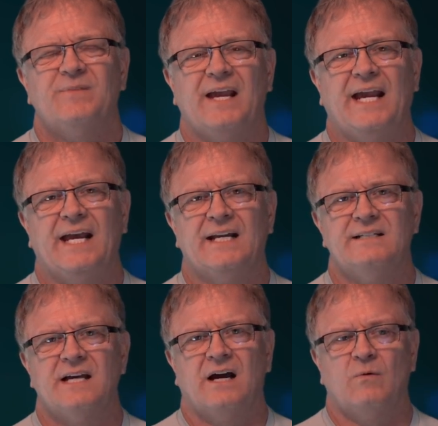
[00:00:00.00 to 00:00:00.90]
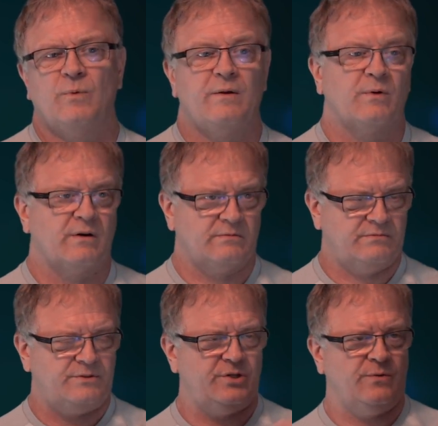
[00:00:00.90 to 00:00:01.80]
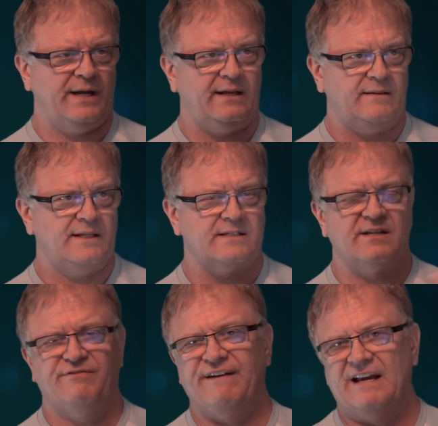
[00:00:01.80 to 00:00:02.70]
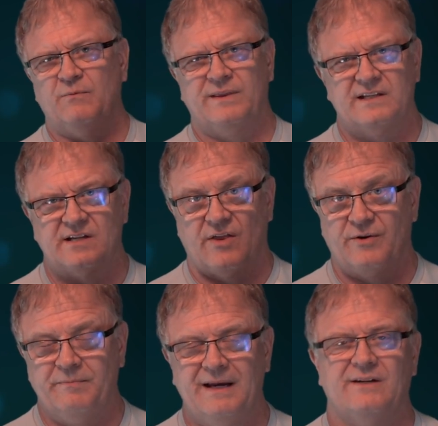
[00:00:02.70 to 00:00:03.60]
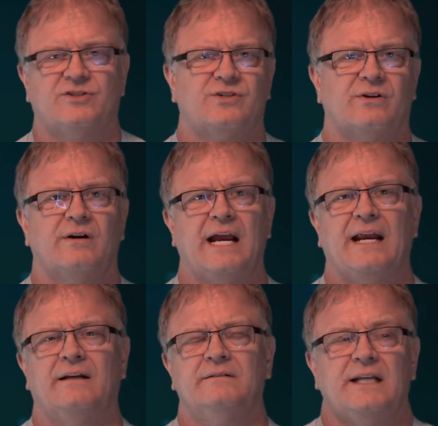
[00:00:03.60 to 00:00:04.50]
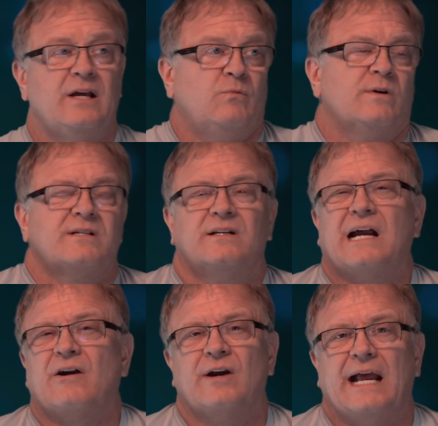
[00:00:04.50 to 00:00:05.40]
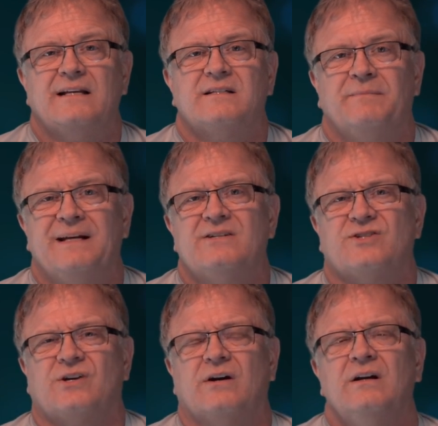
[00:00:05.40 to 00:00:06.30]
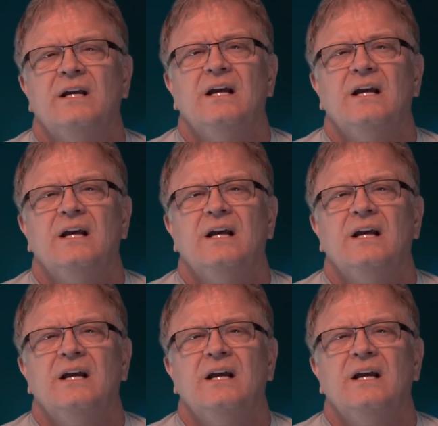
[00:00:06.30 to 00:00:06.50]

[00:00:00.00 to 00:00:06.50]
And we were doing this event with this other minister. And it wasn't our night to minister.